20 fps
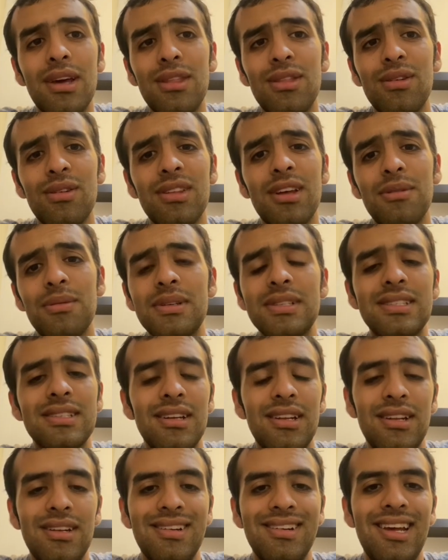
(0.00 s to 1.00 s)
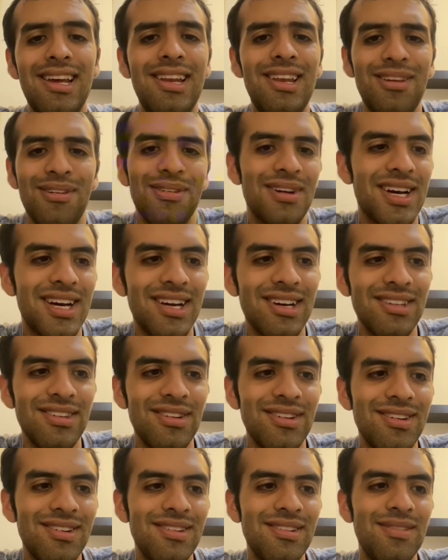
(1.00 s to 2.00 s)
thought that was any other card, you
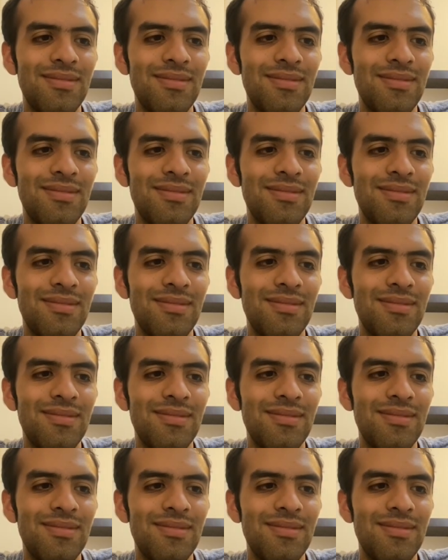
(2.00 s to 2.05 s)
know?